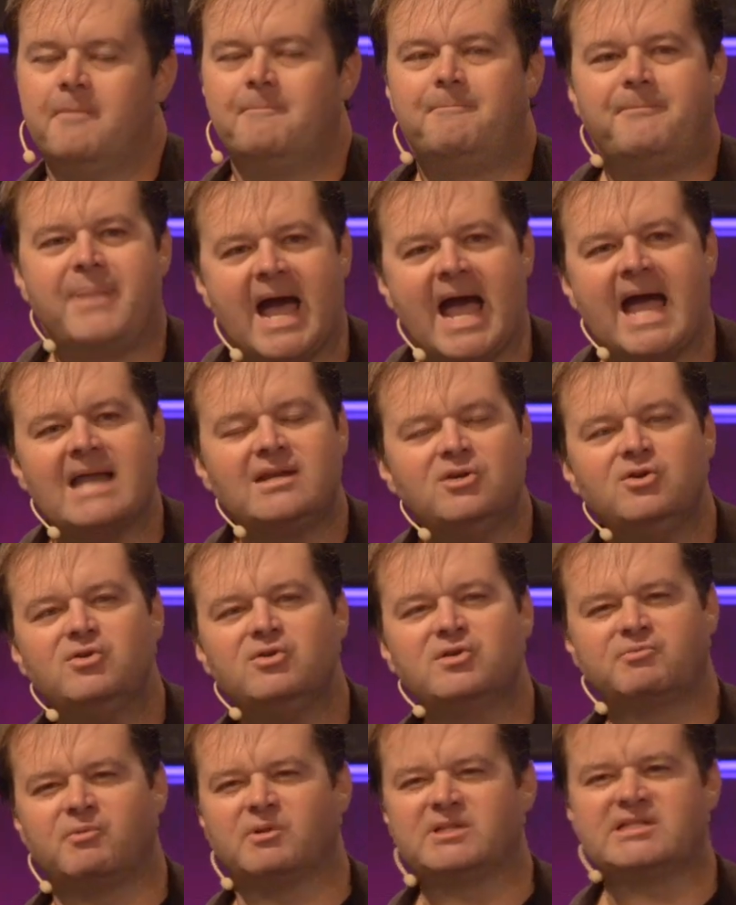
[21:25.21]
Bad
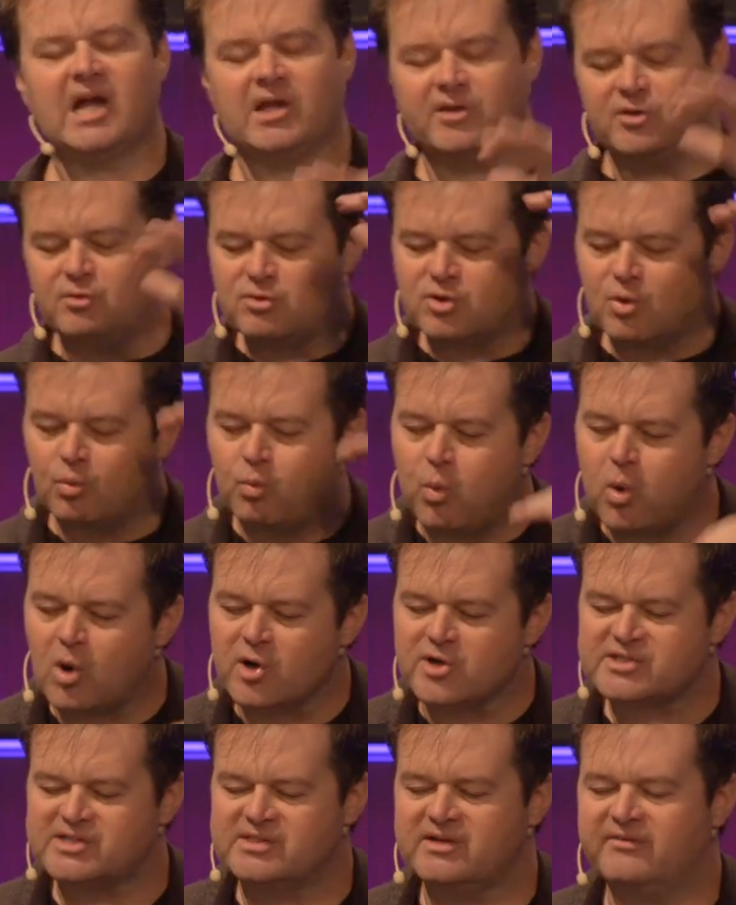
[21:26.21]
news will tell you the
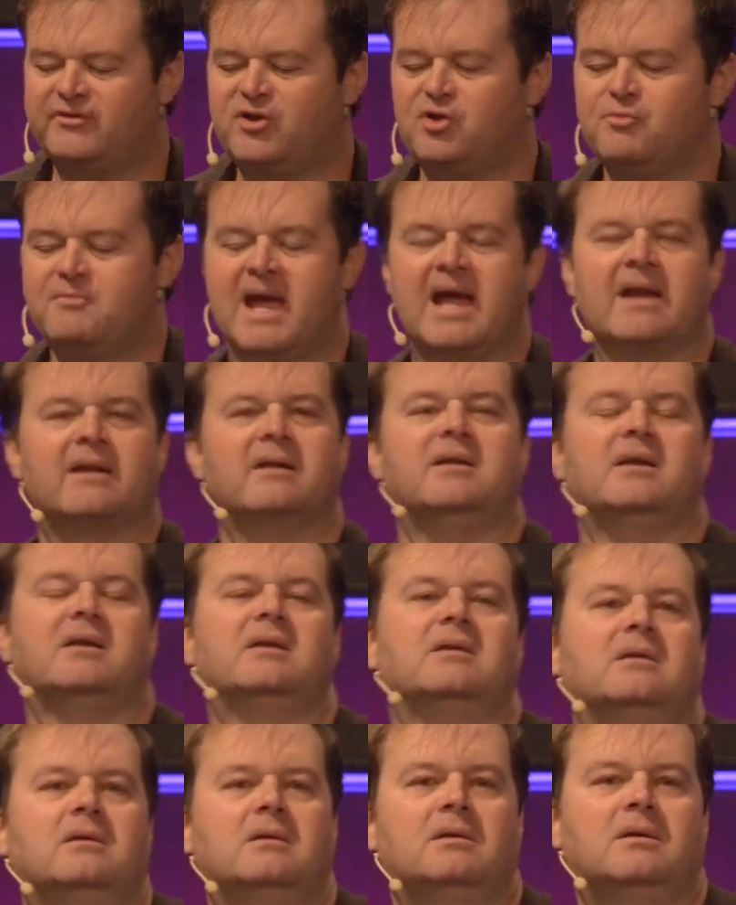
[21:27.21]
worst of humanity,
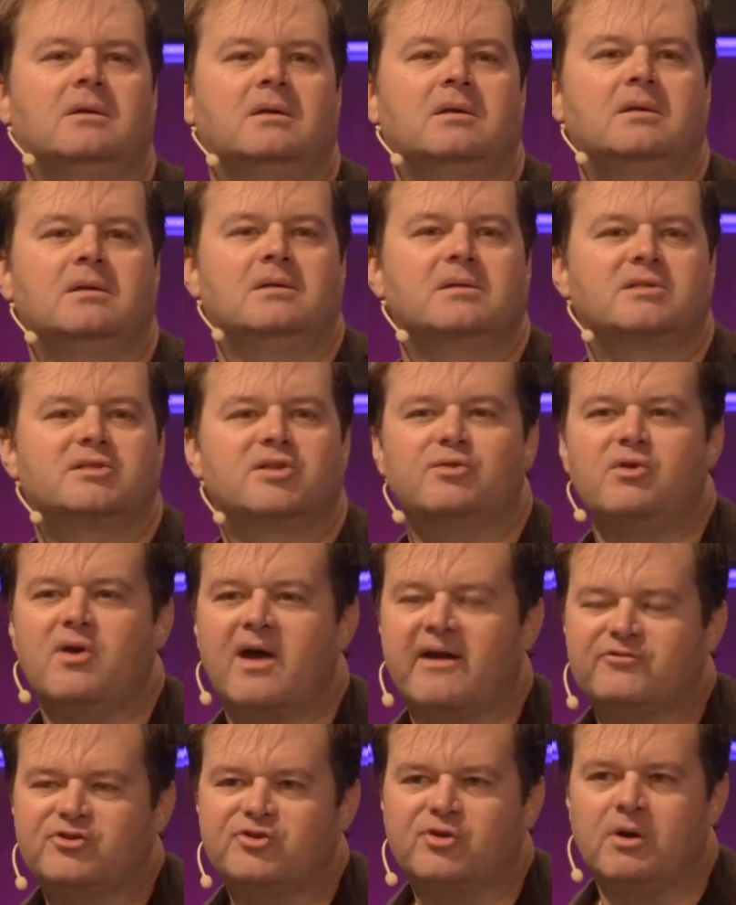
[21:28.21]
so you
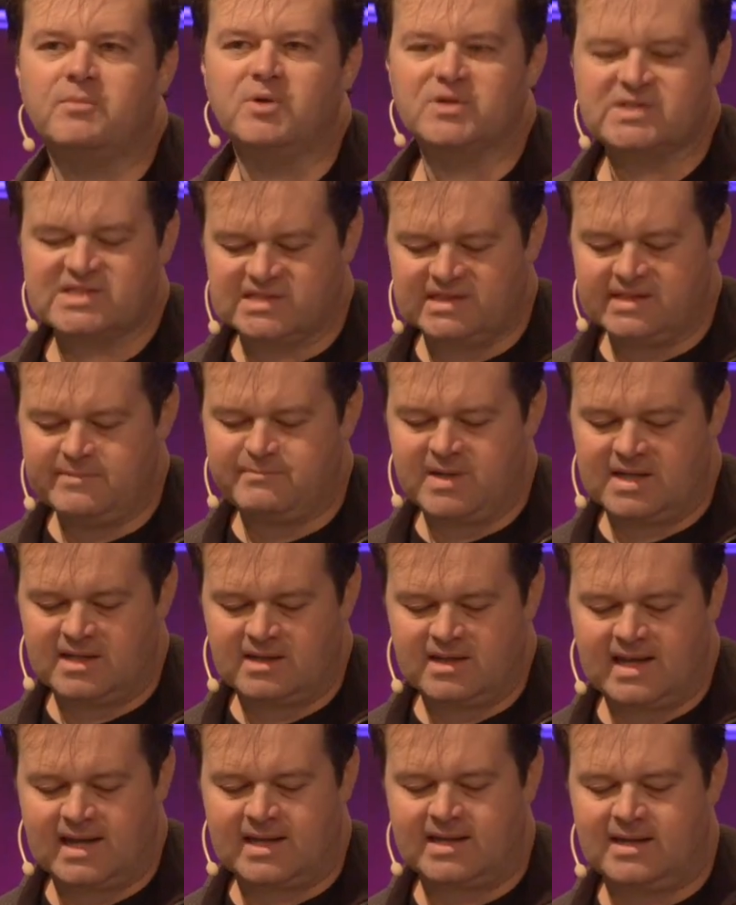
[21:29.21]
have trouble
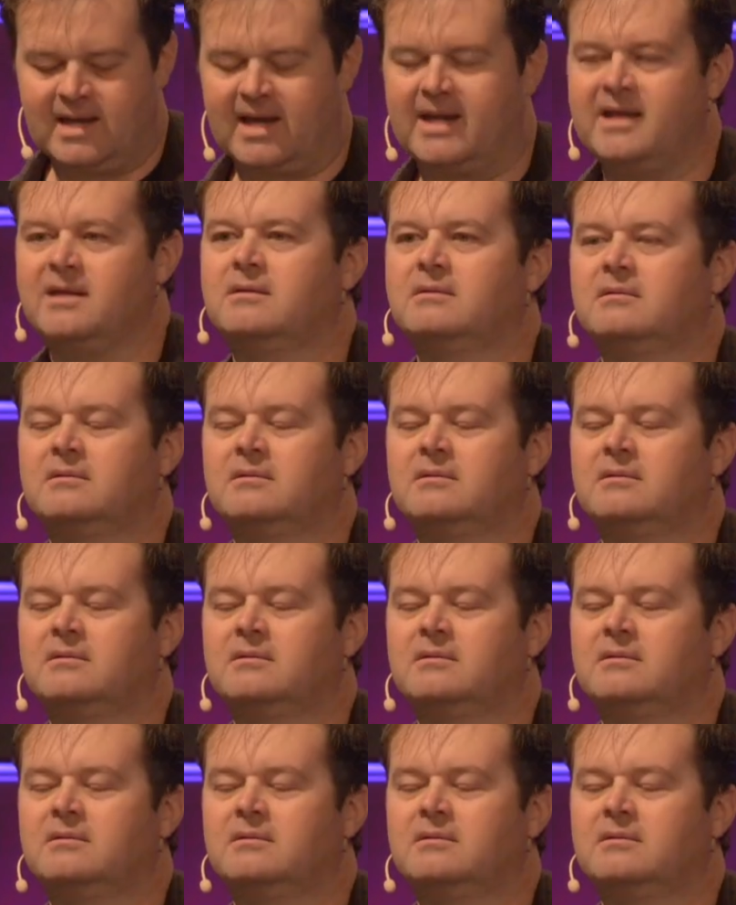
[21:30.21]
sleeping at night.